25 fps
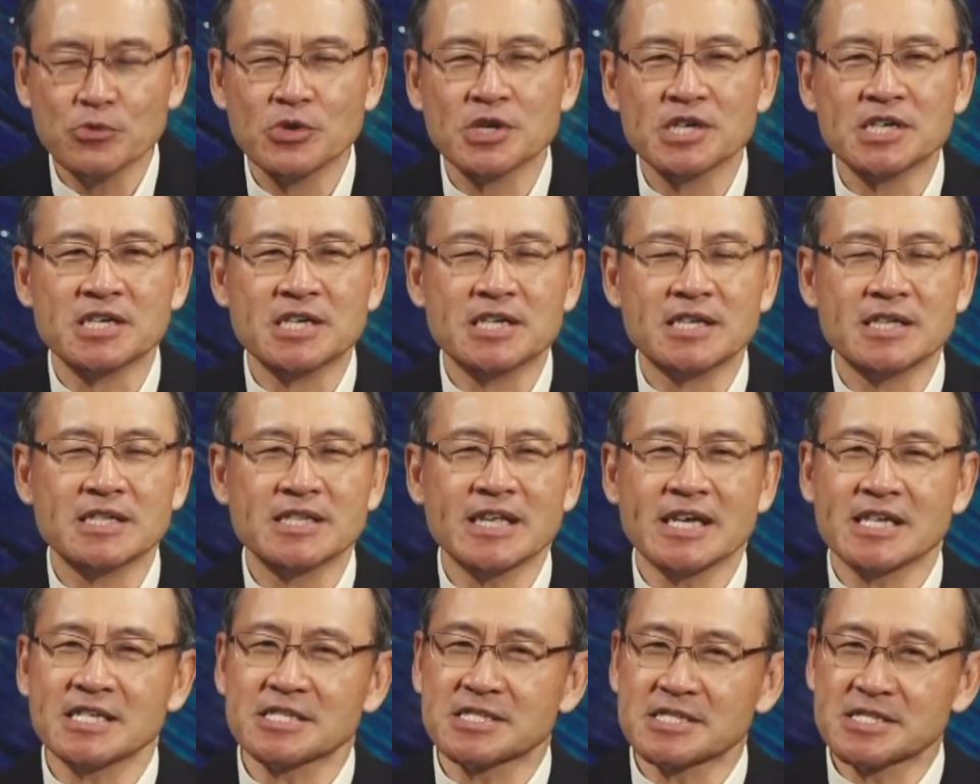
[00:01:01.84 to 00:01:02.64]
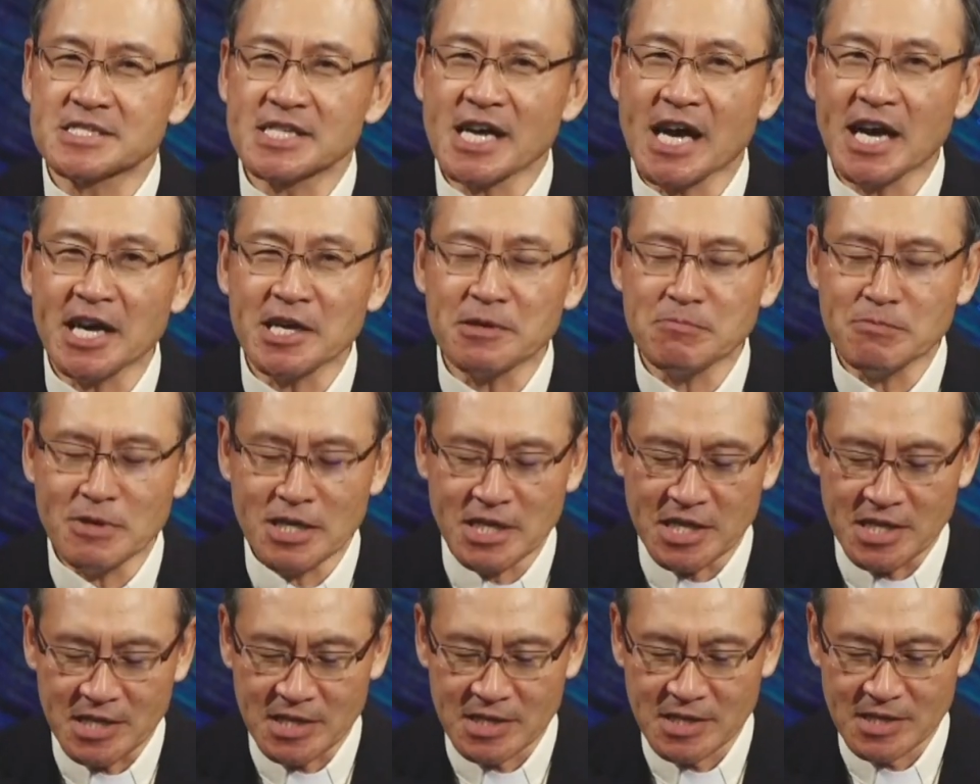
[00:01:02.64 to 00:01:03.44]
word that is
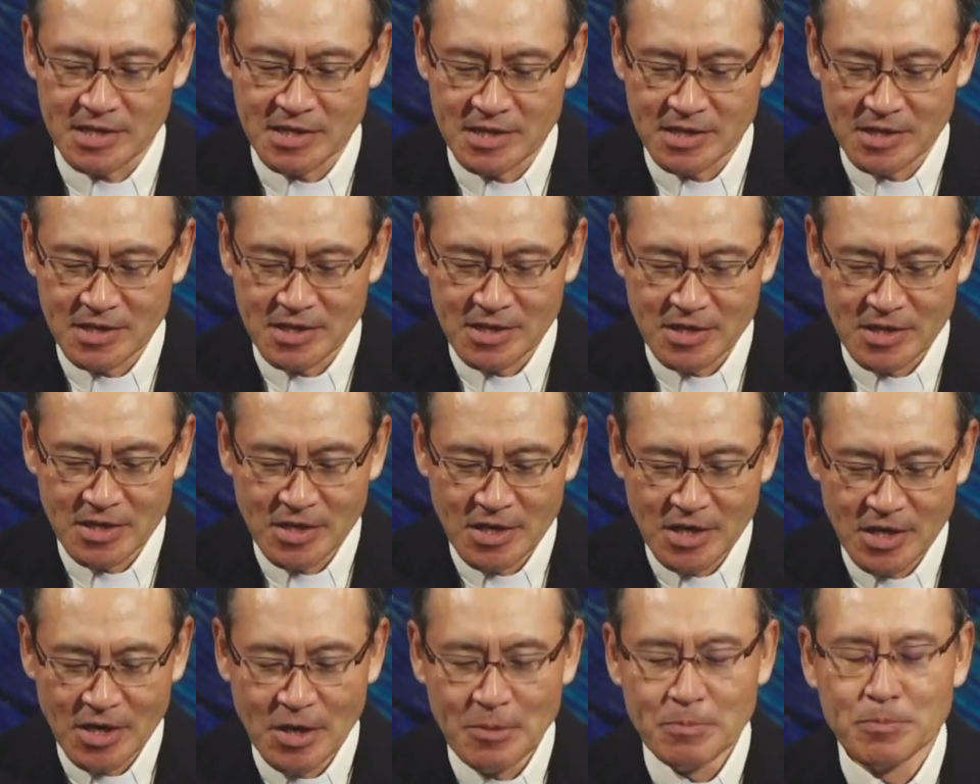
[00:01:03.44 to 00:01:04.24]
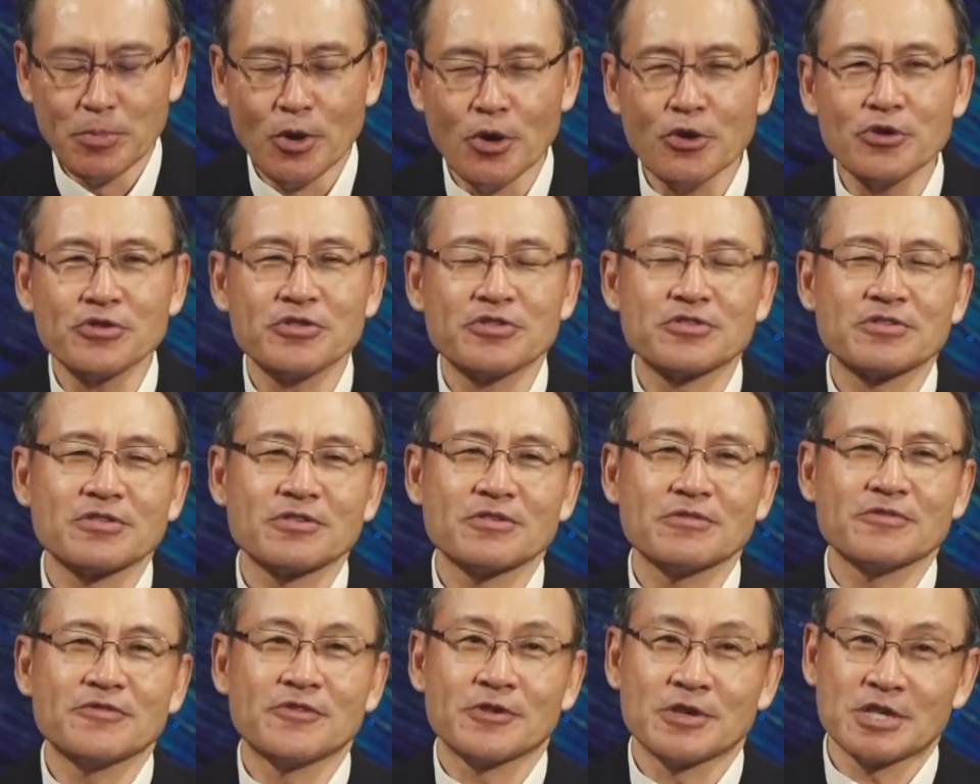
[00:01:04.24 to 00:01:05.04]
timely, both
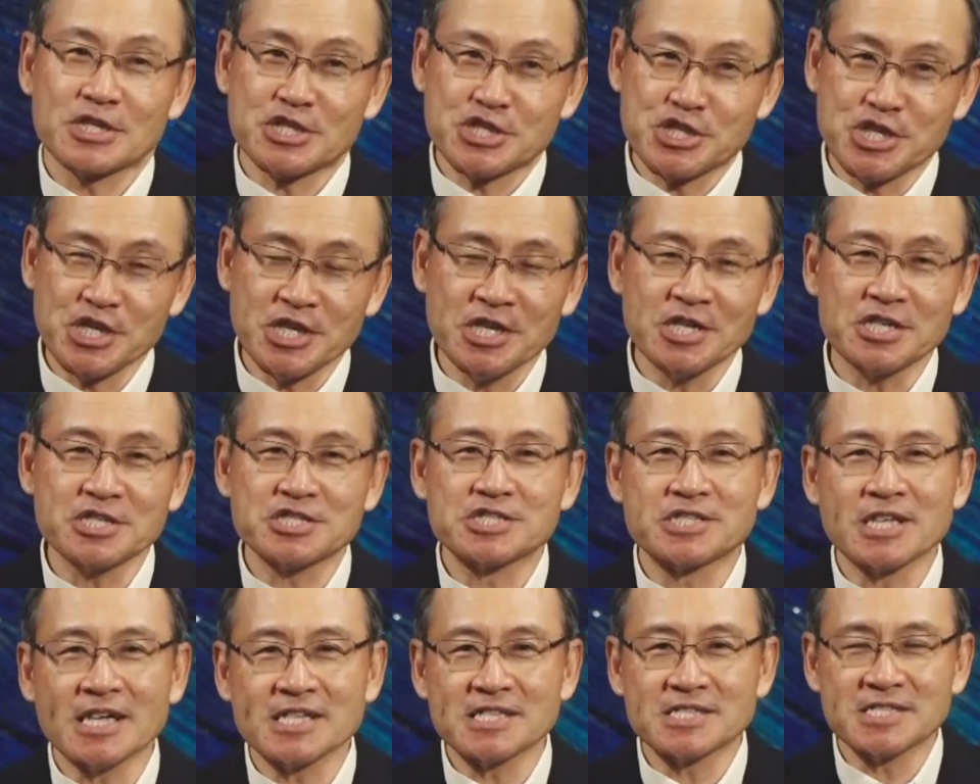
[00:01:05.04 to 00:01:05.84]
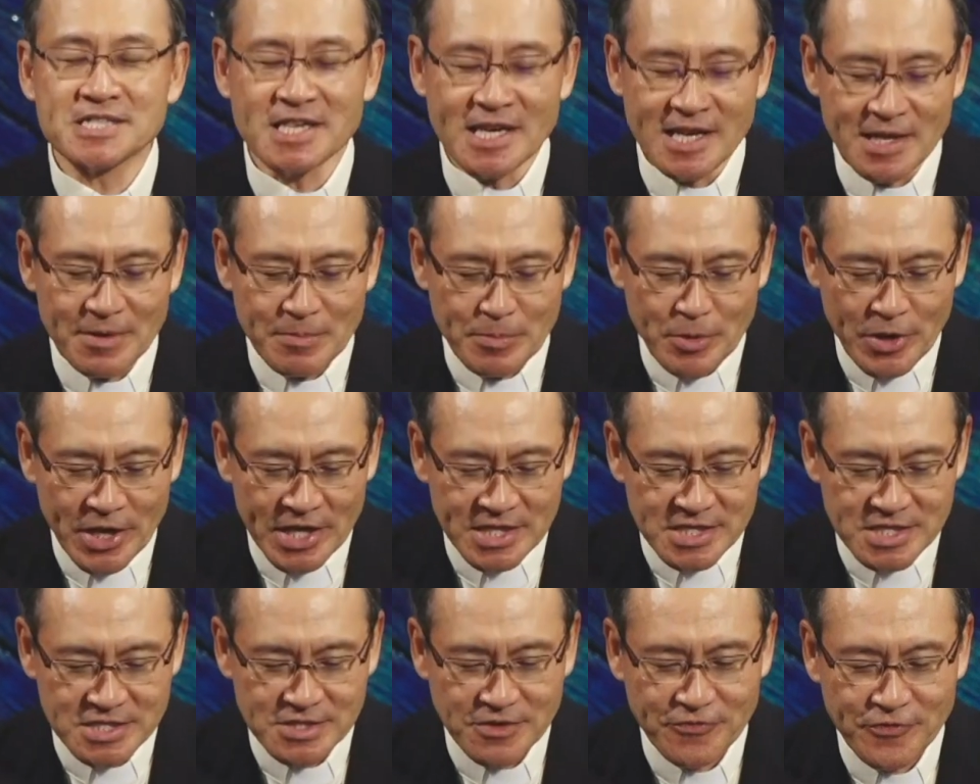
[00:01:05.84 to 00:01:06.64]
for a church that
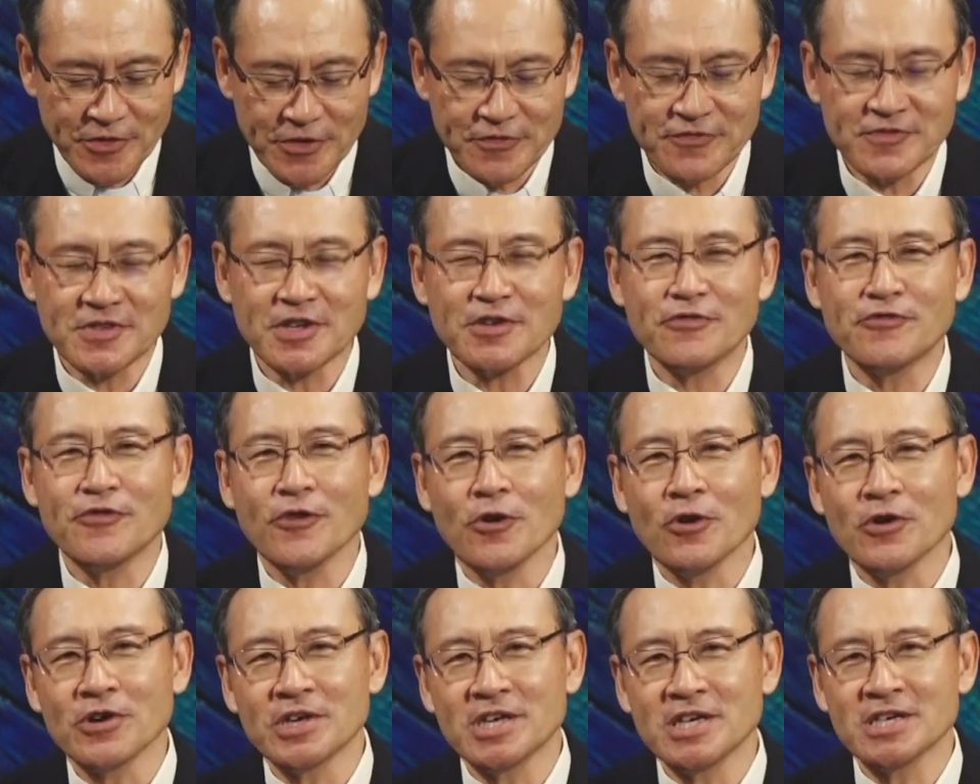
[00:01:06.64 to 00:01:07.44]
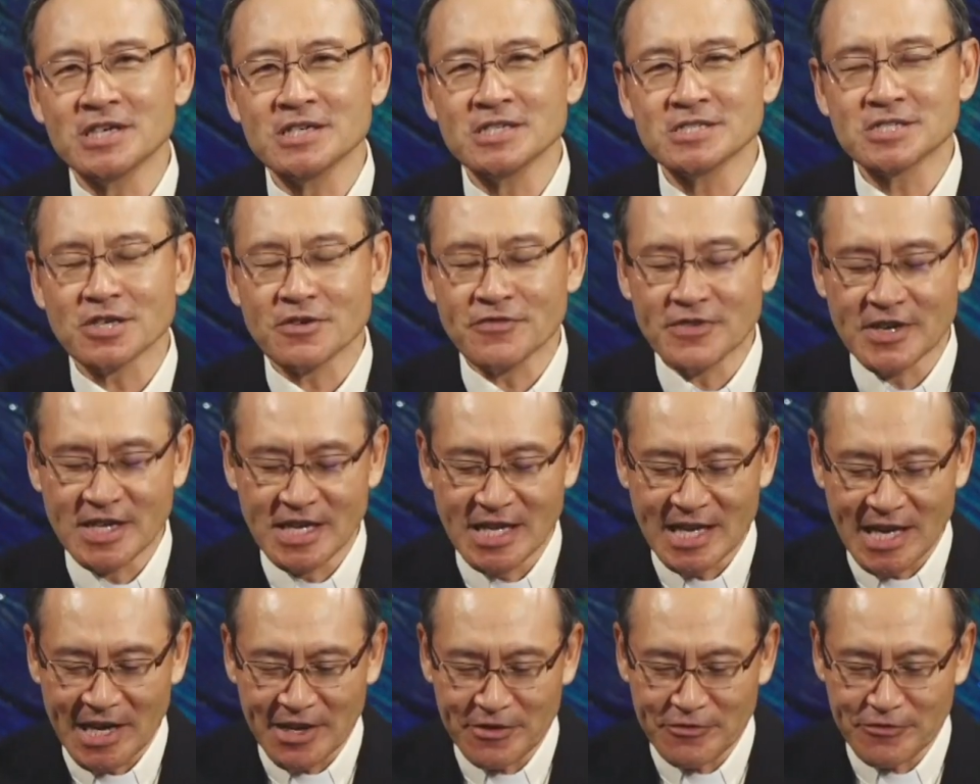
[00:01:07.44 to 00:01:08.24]
celebrates 54 years of her
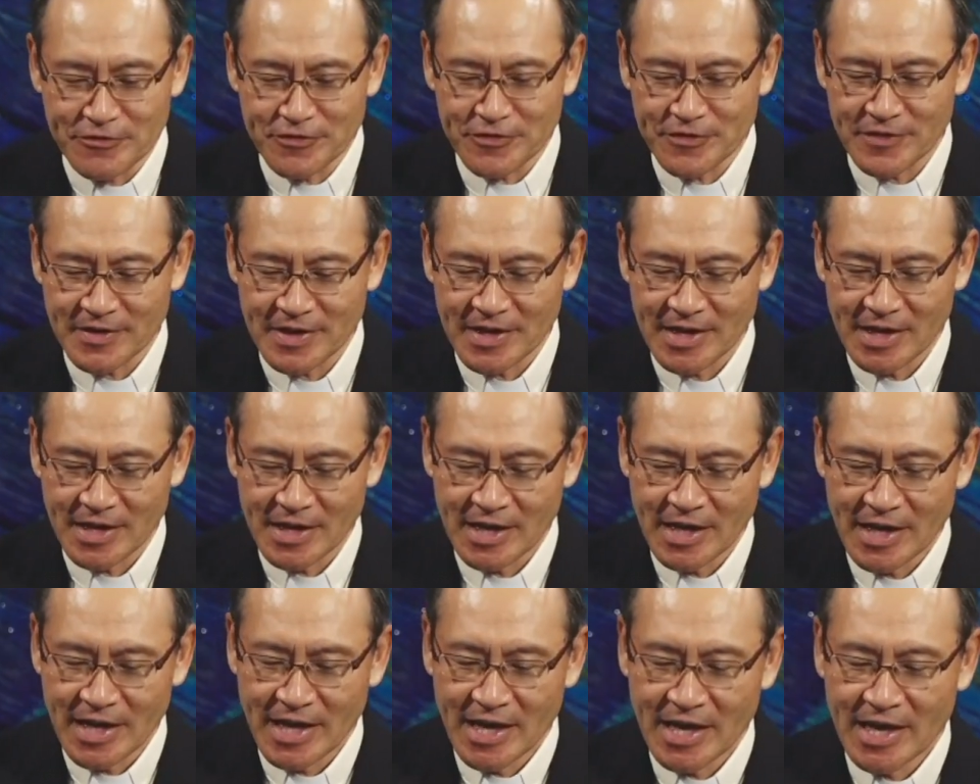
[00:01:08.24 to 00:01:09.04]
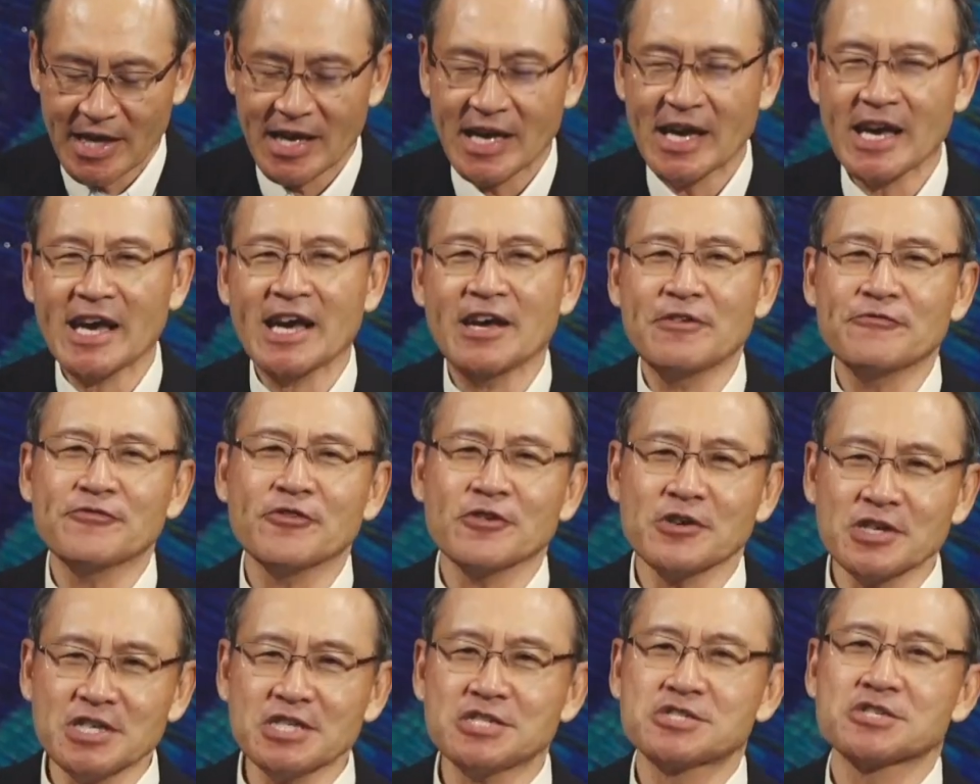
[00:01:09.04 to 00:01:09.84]
life, and for
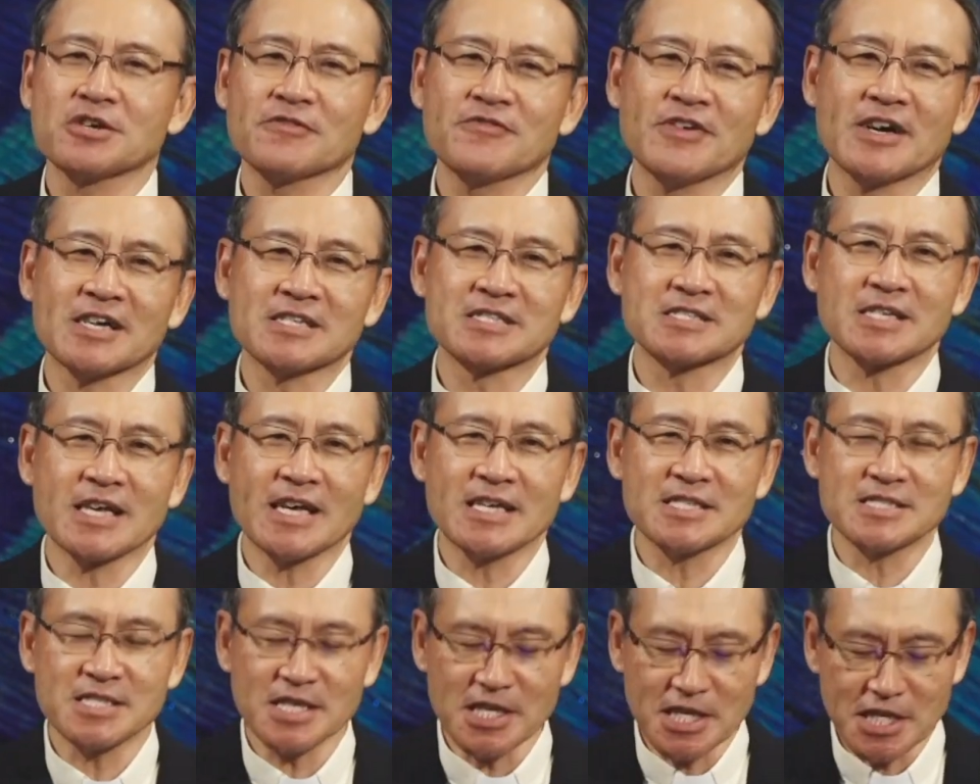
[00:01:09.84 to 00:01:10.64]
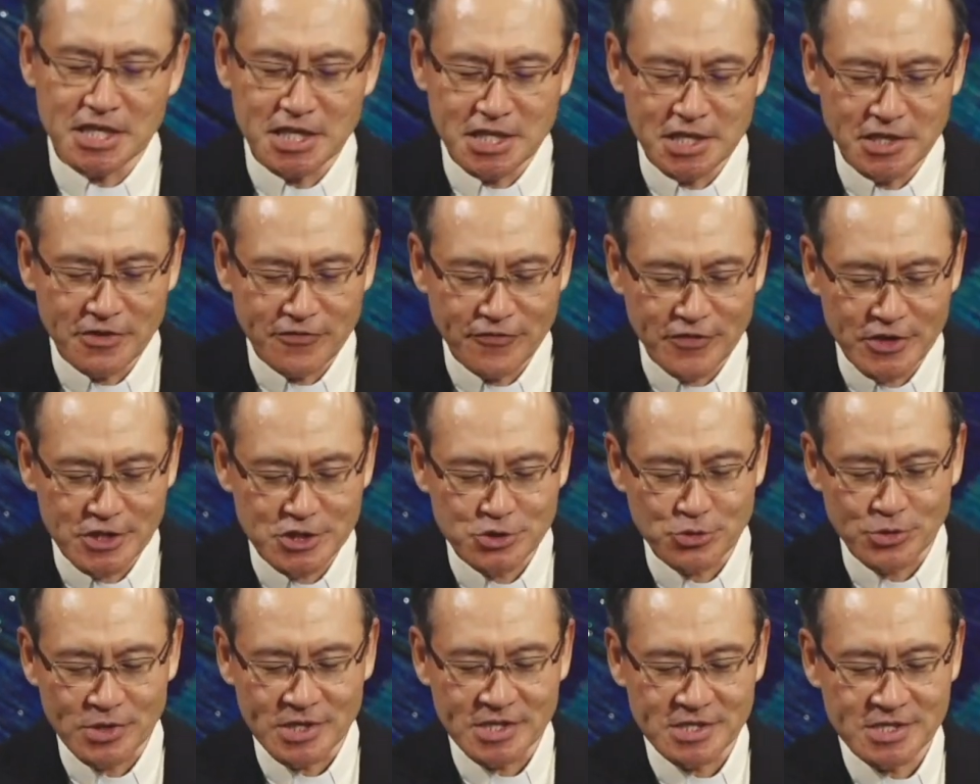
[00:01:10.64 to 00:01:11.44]
each of us as
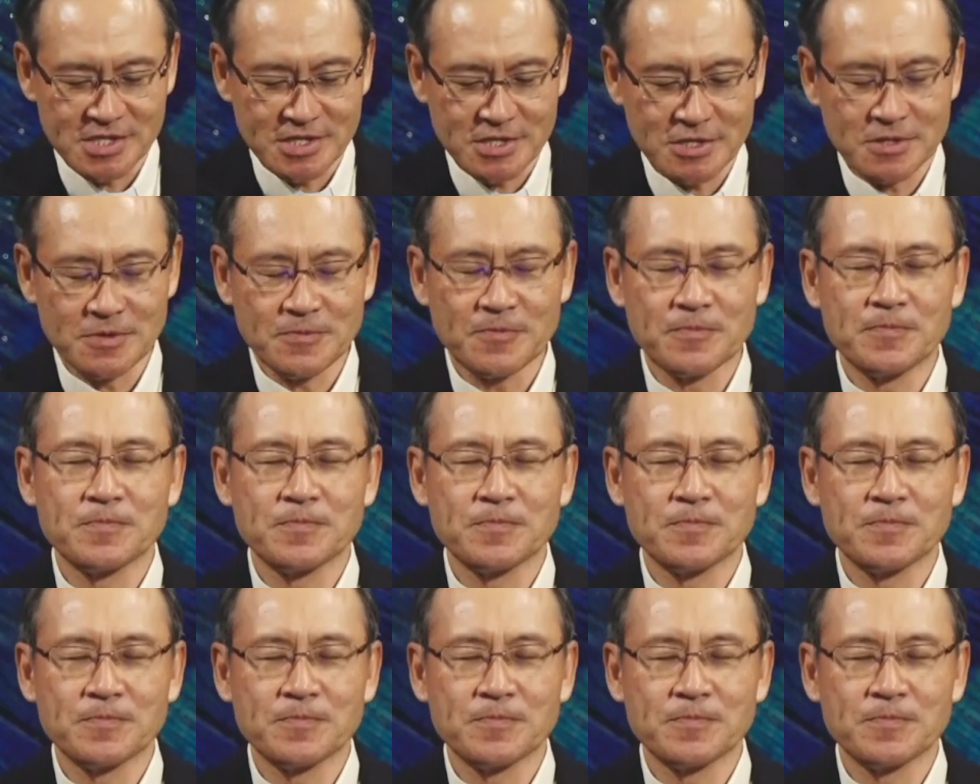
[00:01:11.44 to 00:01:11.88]
individuals